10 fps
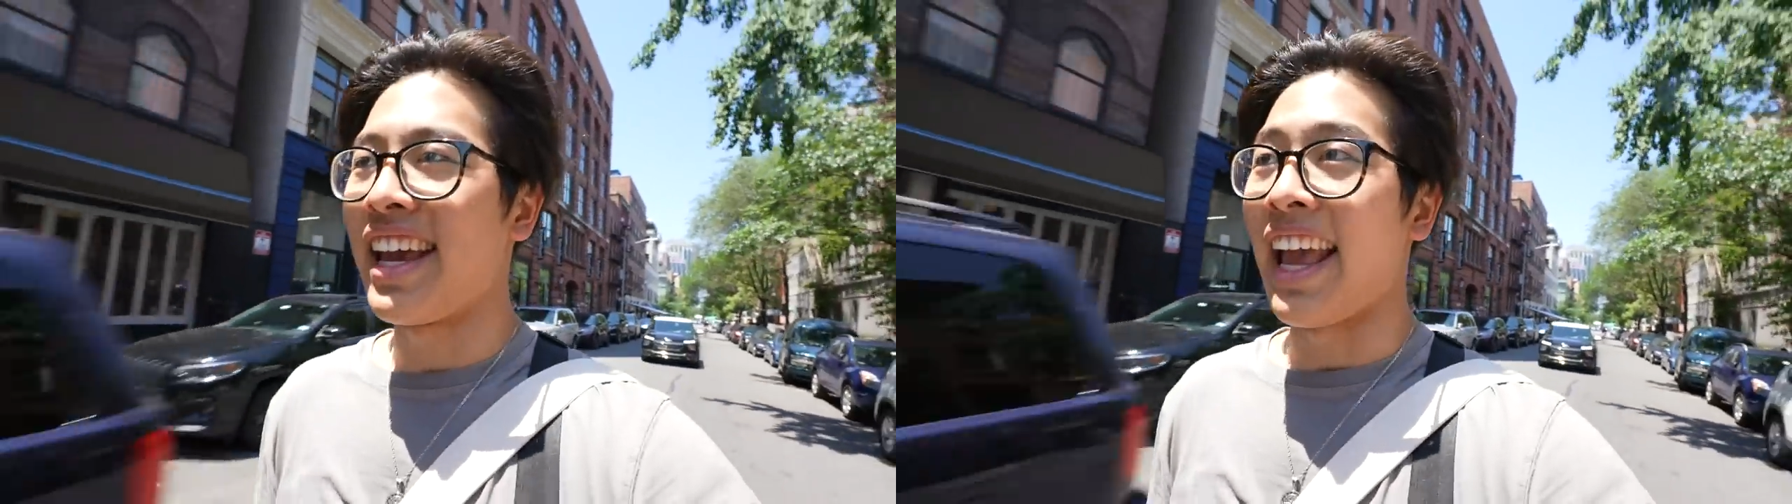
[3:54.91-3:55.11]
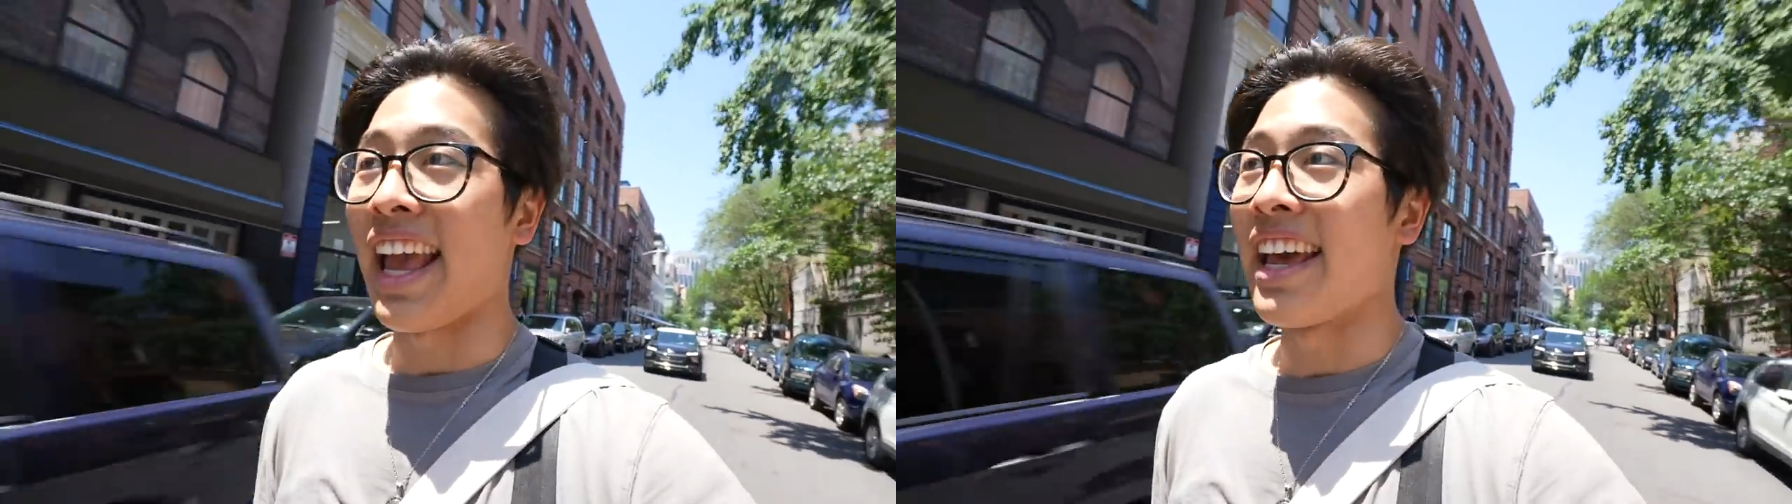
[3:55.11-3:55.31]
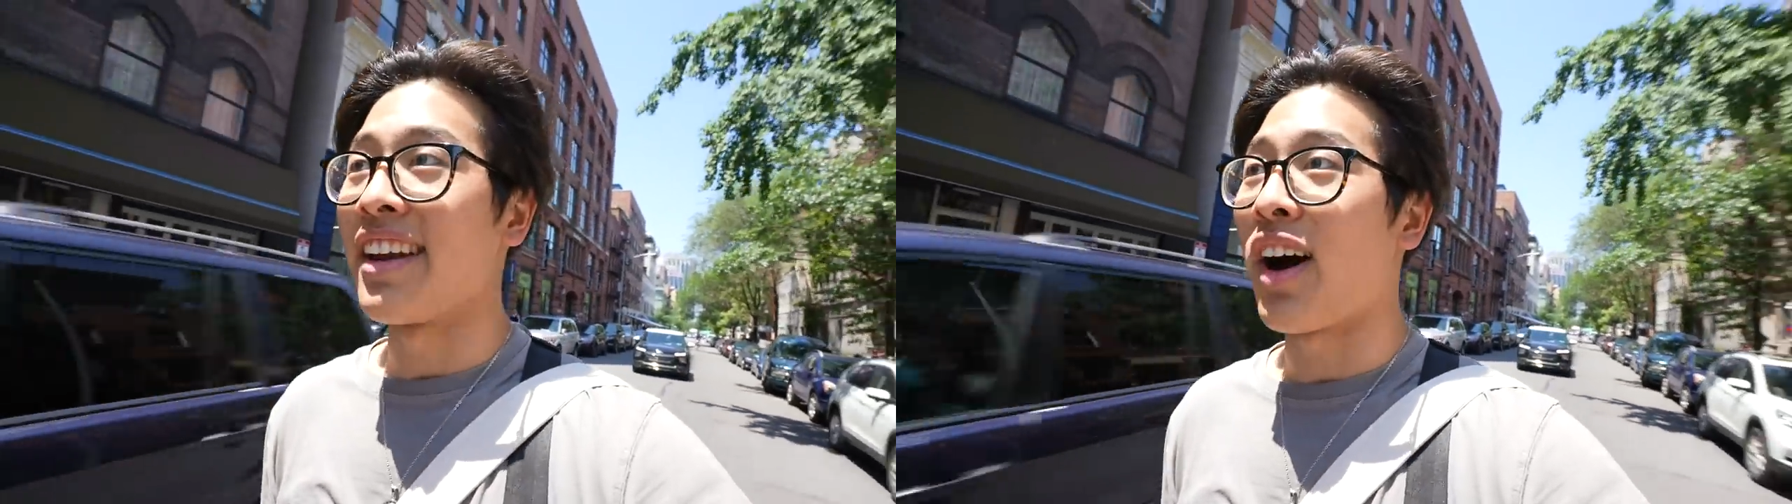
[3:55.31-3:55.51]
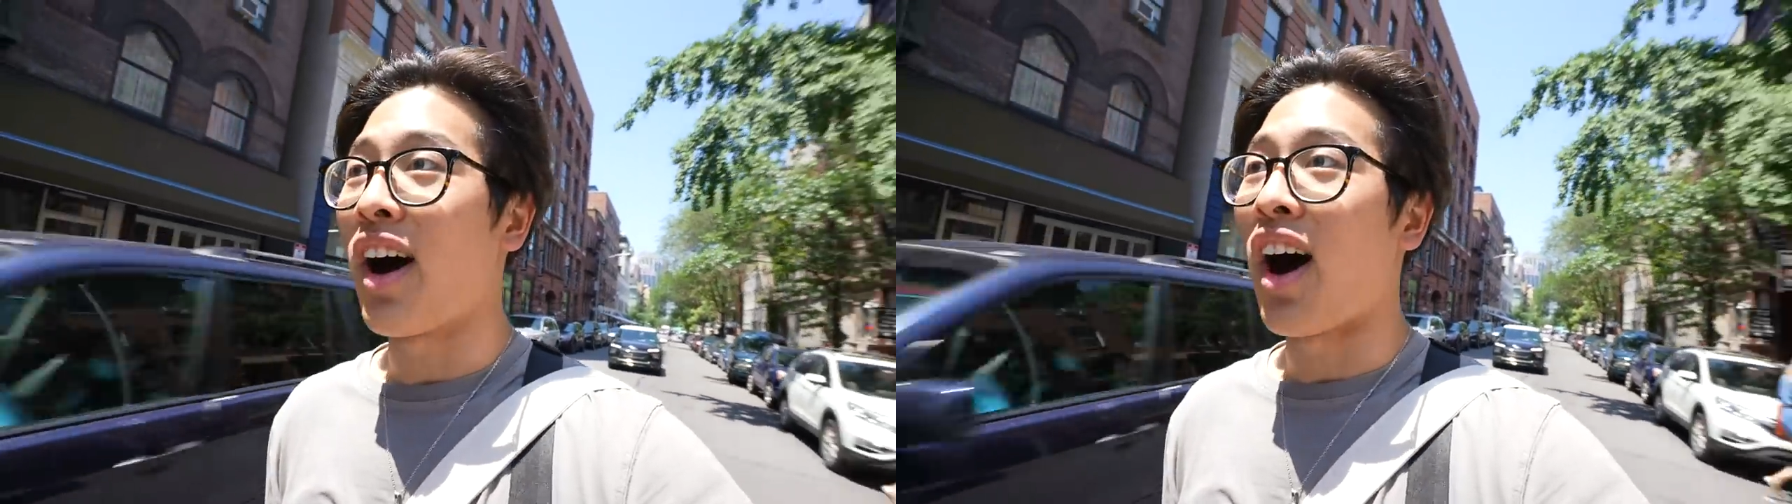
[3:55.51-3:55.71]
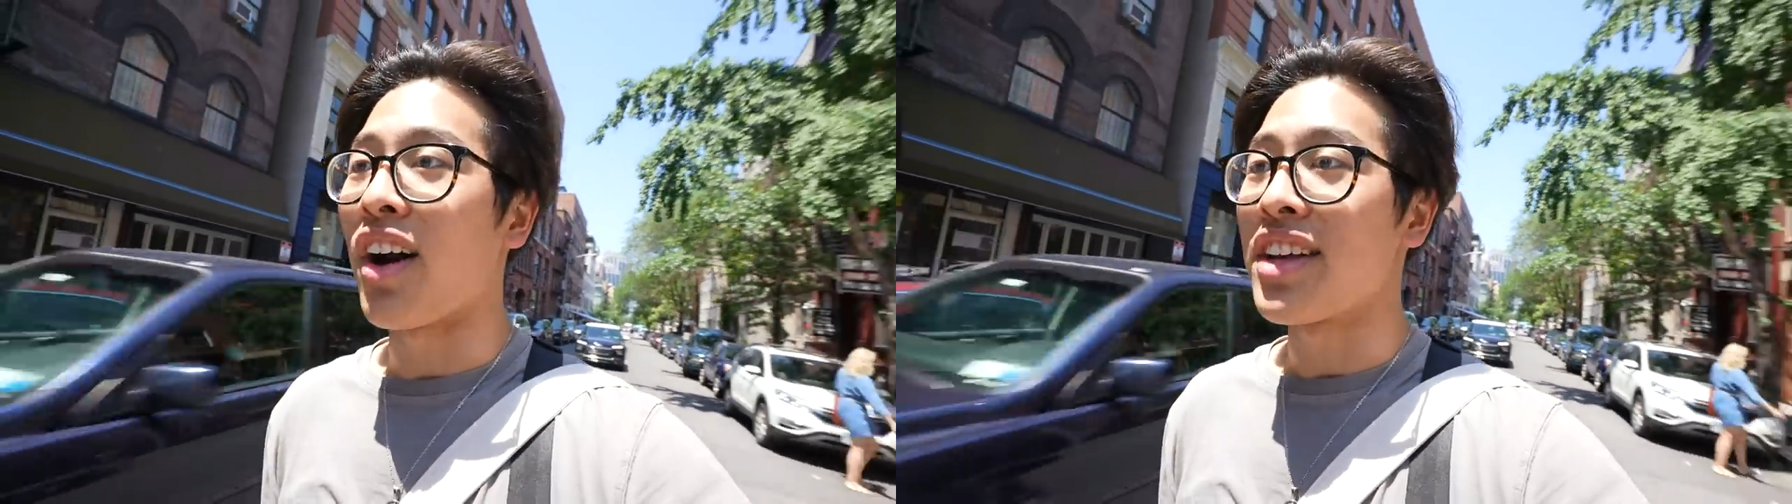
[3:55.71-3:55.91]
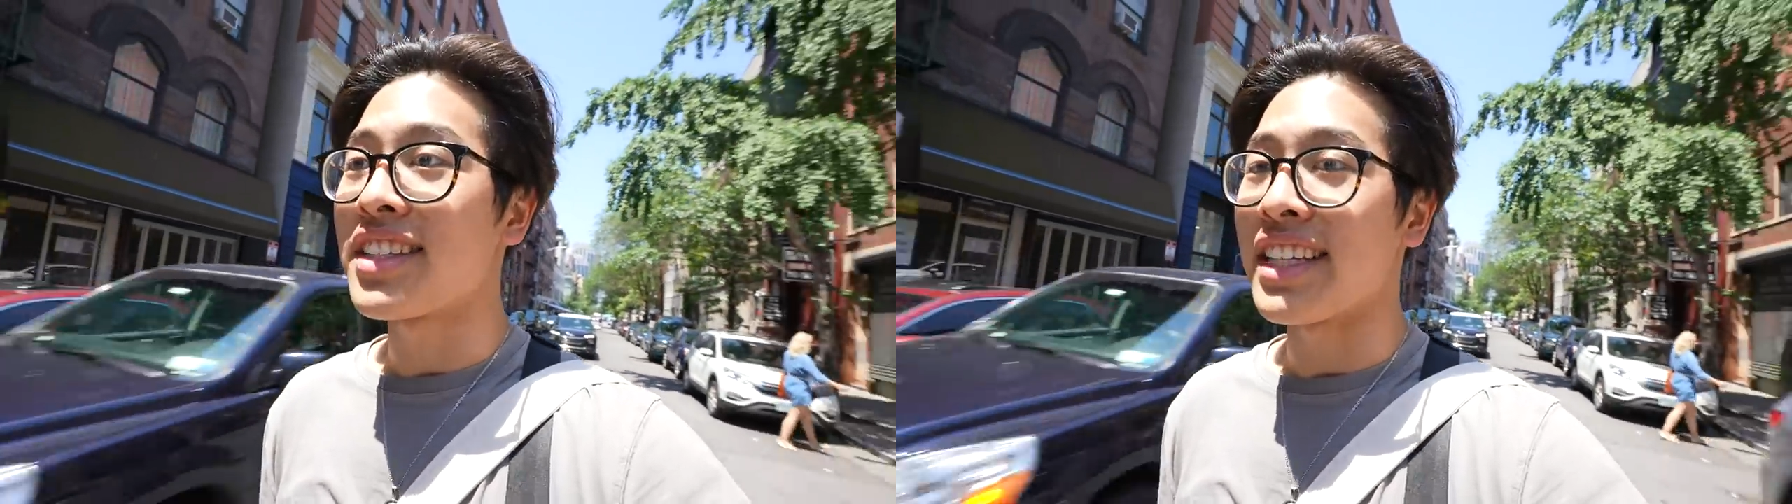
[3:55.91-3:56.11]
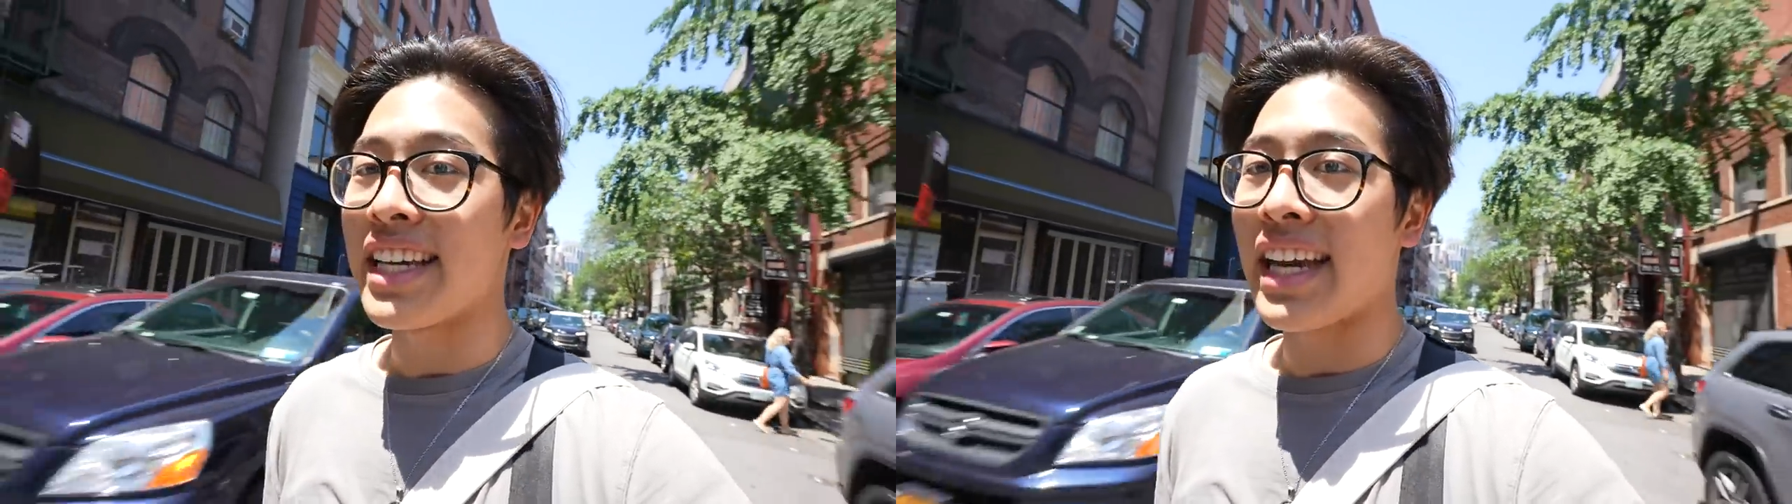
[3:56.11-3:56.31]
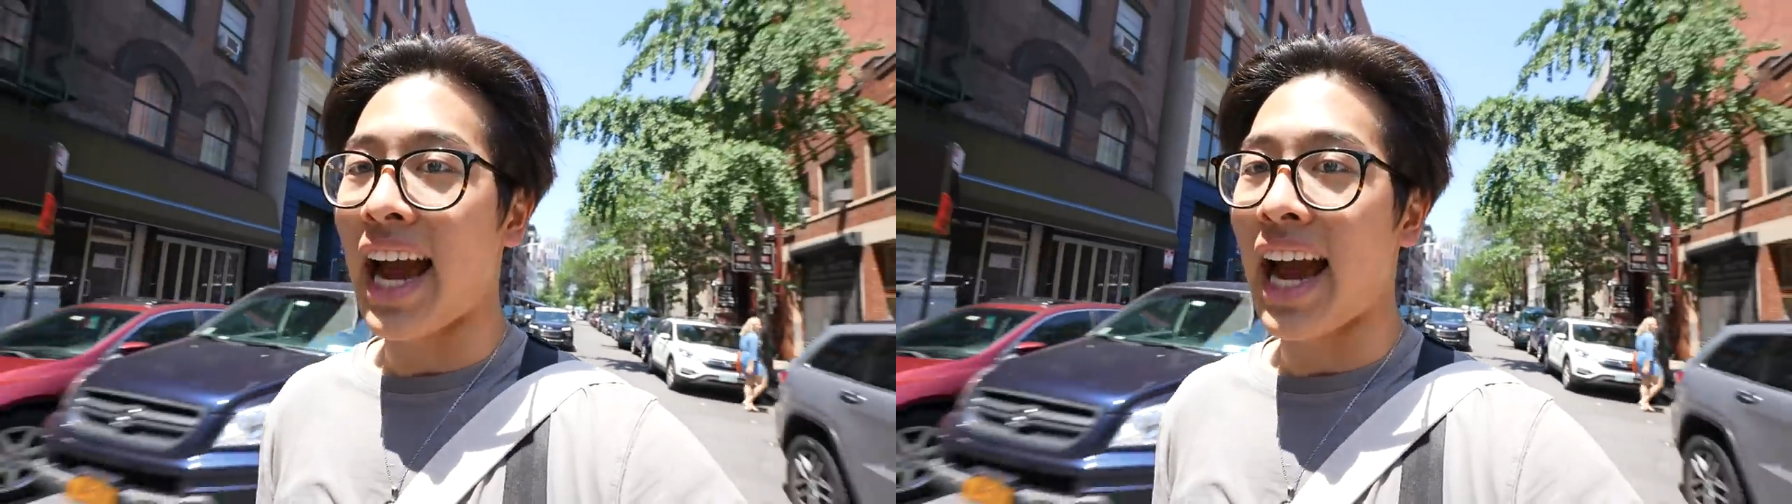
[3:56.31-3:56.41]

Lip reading: And honestly,